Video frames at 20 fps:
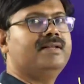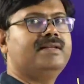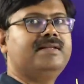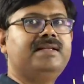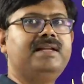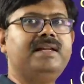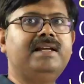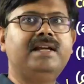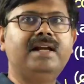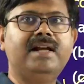
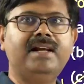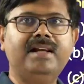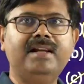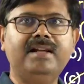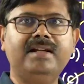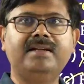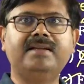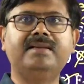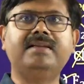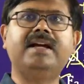
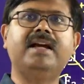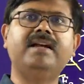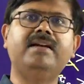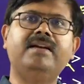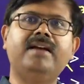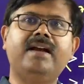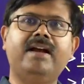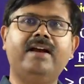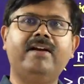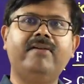Cl,
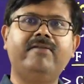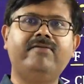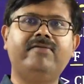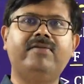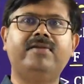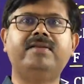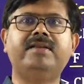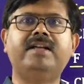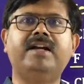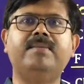then F,
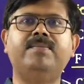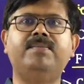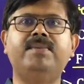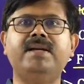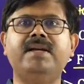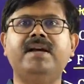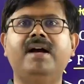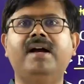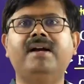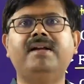then
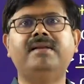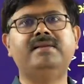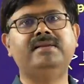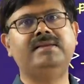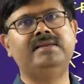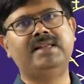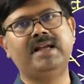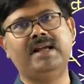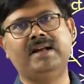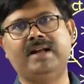Br,
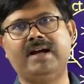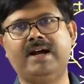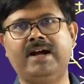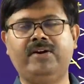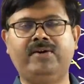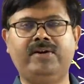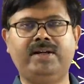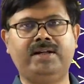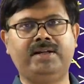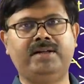then
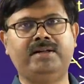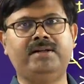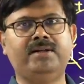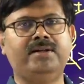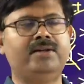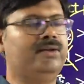iodine.